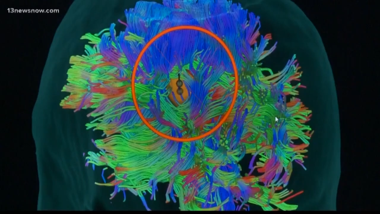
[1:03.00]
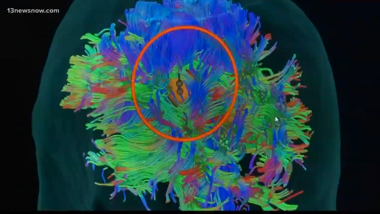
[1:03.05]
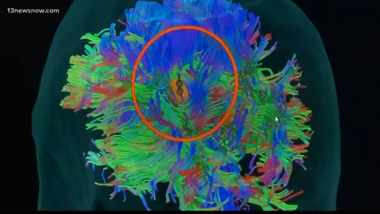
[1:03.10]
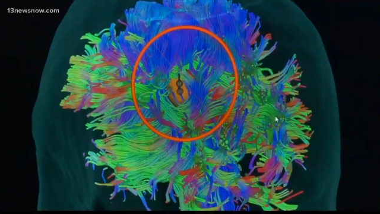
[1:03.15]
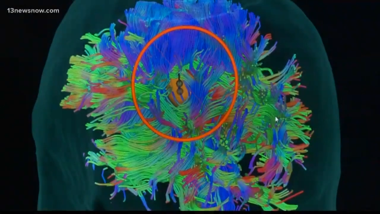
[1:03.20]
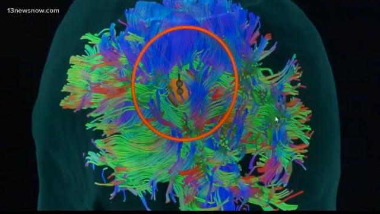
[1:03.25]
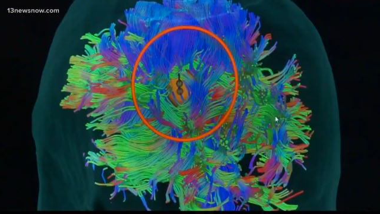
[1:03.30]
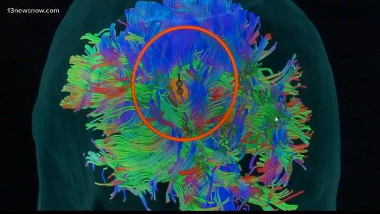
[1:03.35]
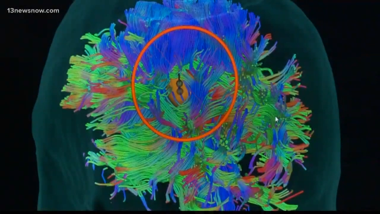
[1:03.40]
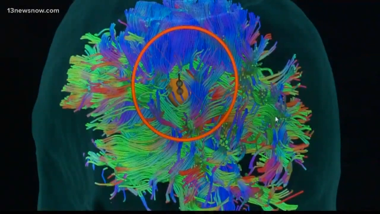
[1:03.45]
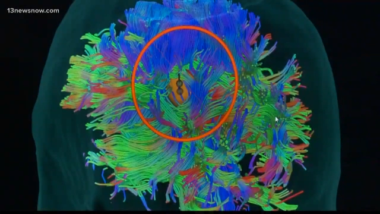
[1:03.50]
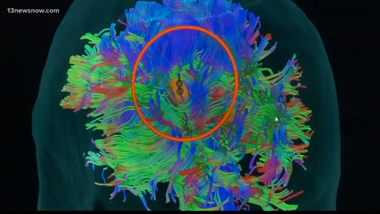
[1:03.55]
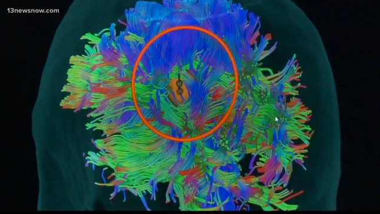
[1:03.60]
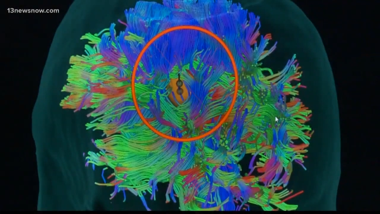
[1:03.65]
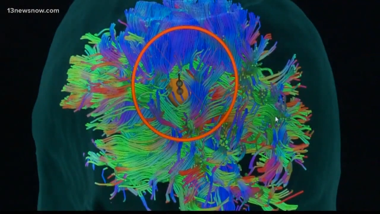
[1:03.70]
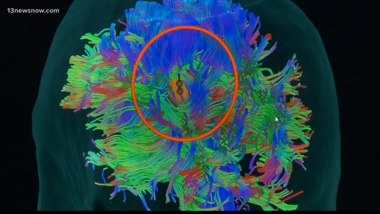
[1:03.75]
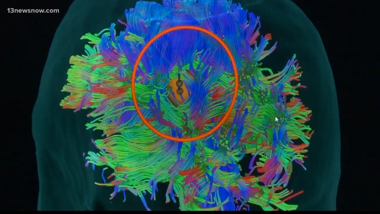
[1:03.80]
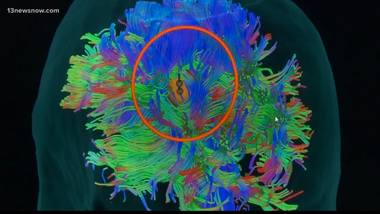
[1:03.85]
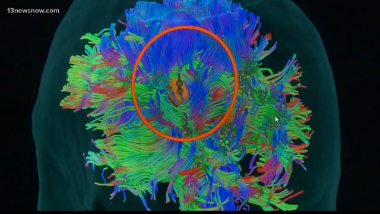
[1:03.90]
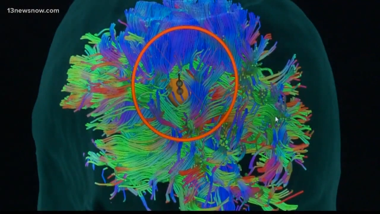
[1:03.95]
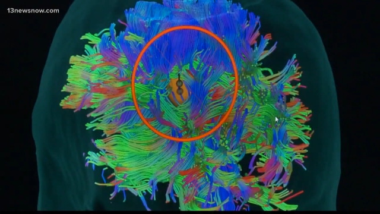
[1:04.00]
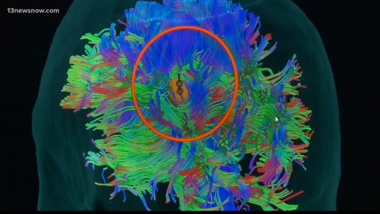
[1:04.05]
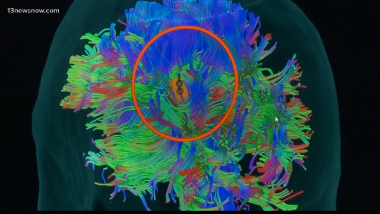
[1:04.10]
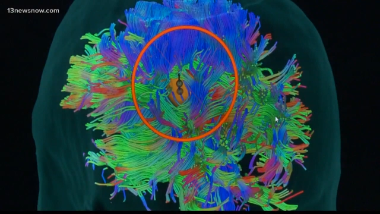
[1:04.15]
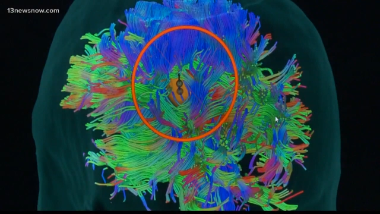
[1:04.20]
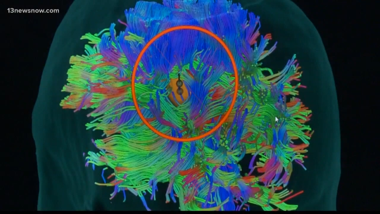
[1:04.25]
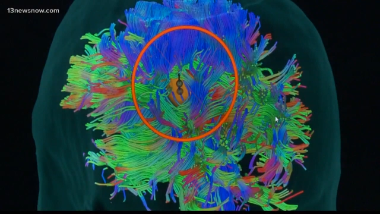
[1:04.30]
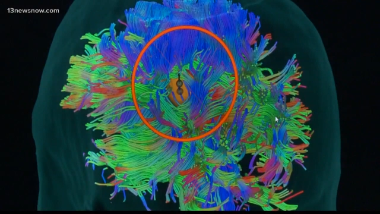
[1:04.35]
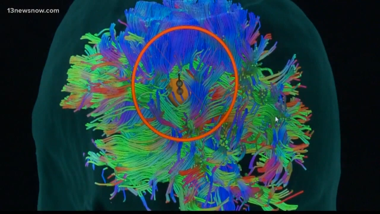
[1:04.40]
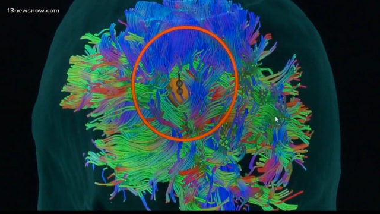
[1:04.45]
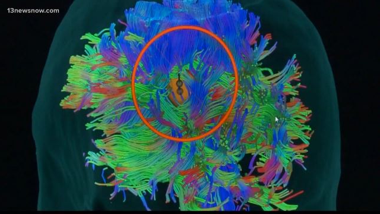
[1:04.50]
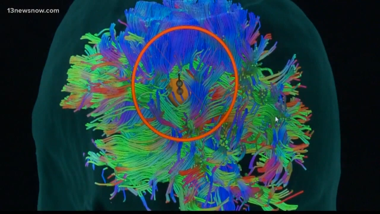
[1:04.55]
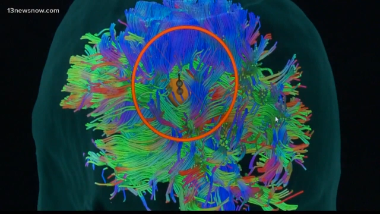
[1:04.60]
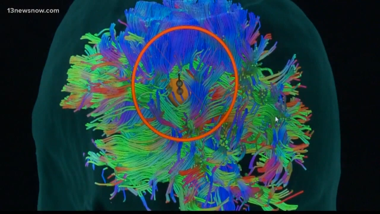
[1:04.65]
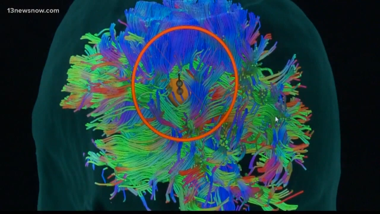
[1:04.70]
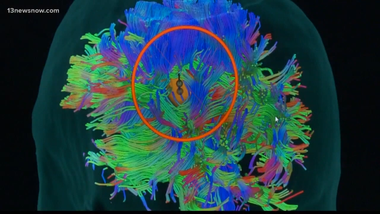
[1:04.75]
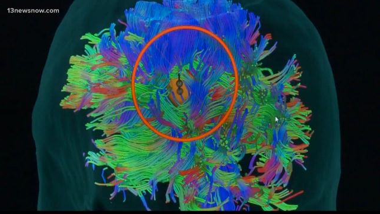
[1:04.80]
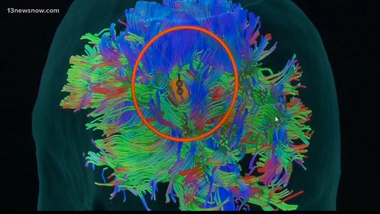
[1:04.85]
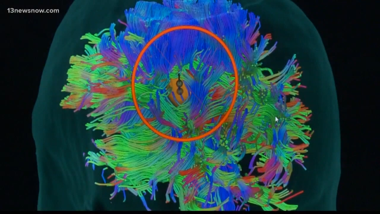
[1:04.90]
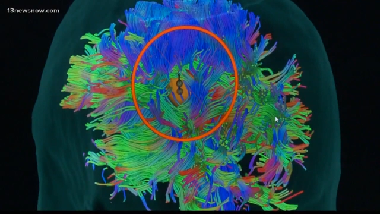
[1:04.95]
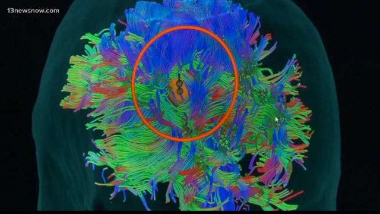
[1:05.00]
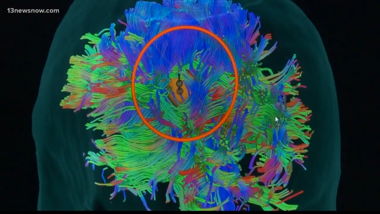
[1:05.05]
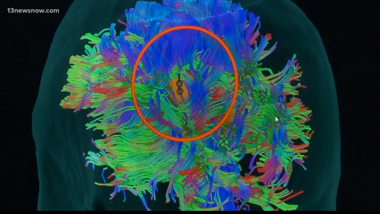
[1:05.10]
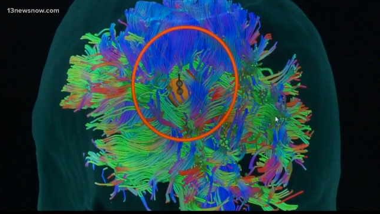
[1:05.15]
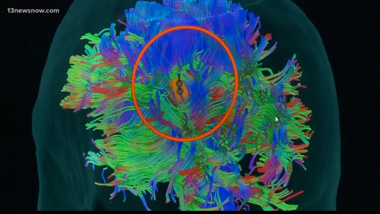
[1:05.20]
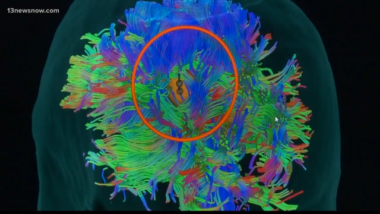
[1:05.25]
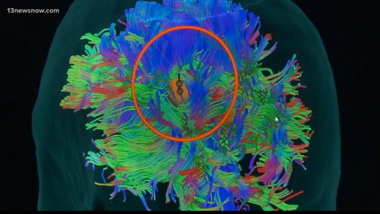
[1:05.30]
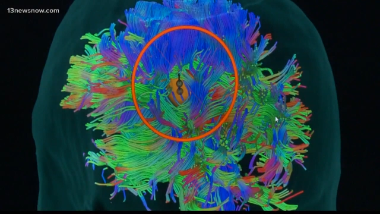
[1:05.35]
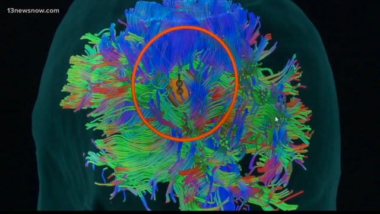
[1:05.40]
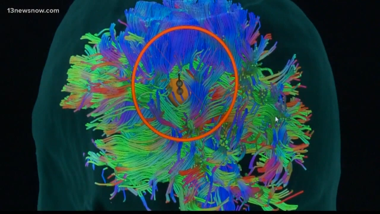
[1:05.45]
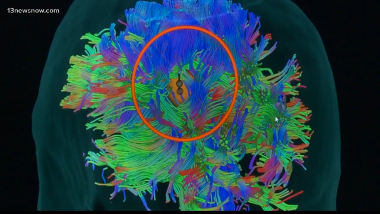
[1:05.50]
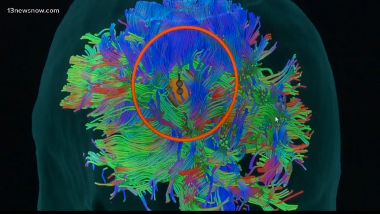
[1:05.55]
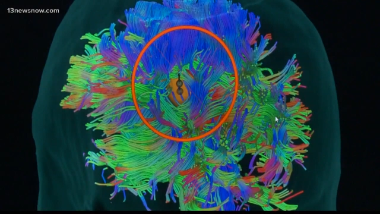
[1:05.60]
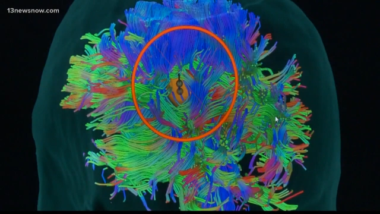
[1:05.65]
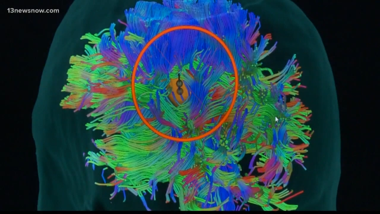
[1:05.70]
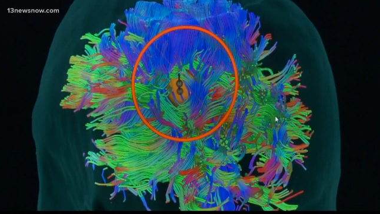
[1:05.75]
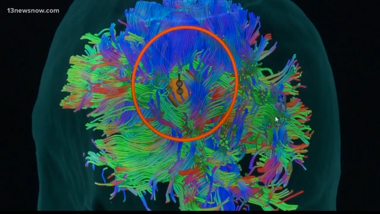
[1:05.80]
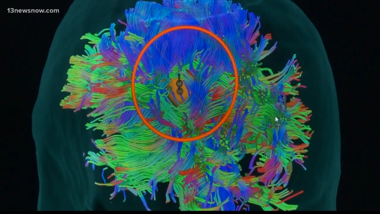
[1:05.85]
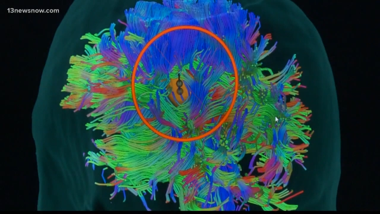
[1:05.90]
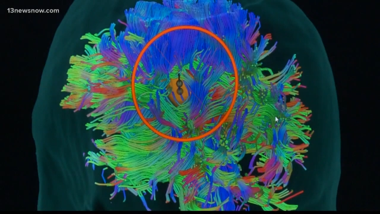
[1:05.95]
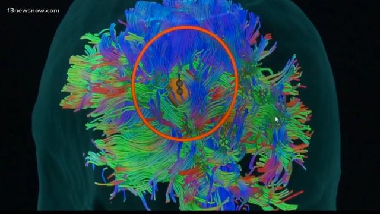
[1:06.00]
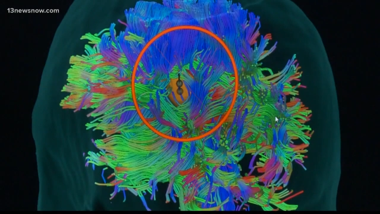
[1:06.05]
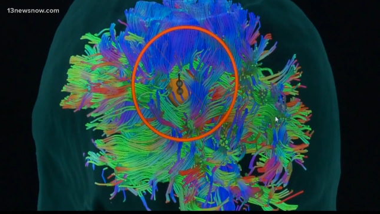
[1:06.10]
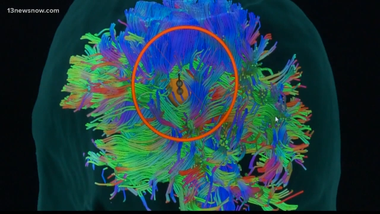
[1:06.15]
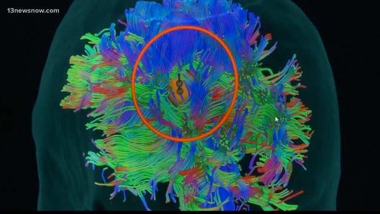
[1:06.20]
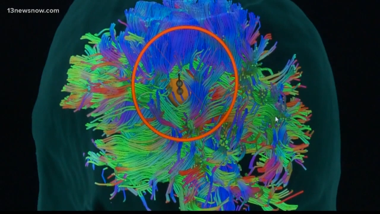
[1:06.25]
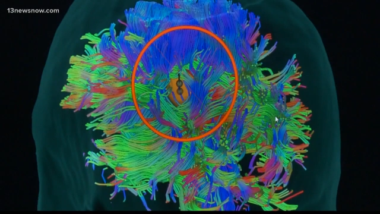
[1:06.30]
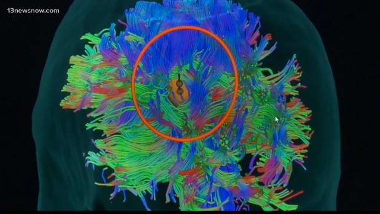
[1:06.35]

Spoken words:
Nobody's mouth can be seen.